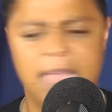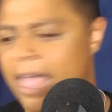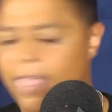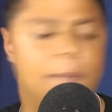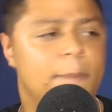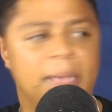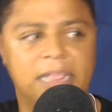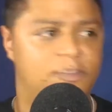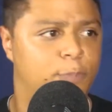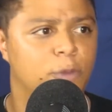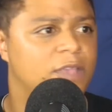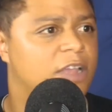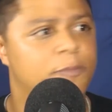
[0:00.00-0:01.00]
And he immediately
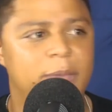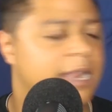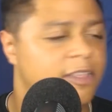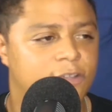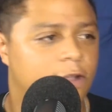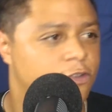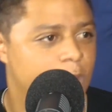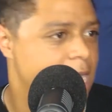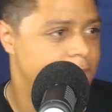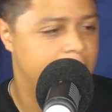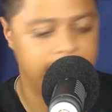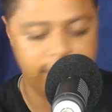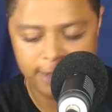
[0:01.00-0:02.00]
pulls out his pen and he starts writing,
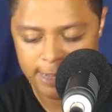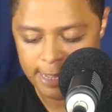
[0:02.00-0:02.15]
right?